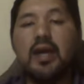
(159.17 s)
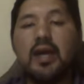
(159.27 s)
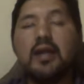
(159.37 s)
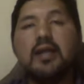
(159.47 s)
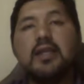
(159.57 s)

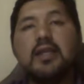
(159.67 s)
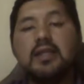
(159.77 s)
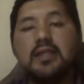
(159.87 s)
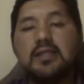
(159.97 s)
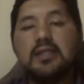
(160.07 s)
are
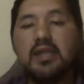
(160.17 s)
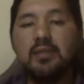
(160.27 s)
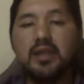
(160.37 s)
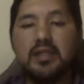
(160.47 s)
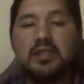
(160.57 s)
the same,
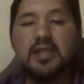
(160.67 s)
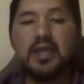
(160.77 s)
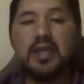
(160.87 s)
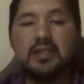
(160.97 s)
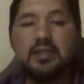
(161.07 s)
are
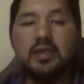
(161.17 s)
exact.